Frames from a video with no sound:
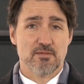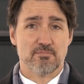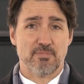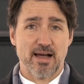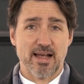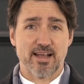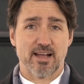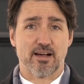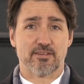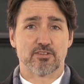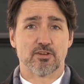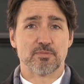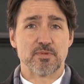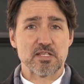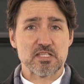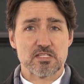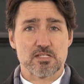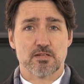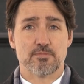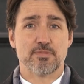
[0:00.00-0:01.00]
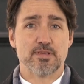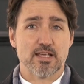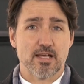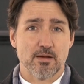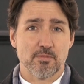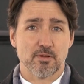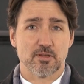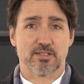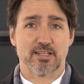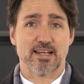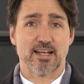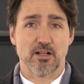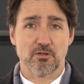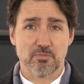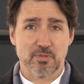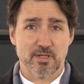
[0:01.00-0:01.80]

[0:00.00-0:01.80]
by governments to be able to help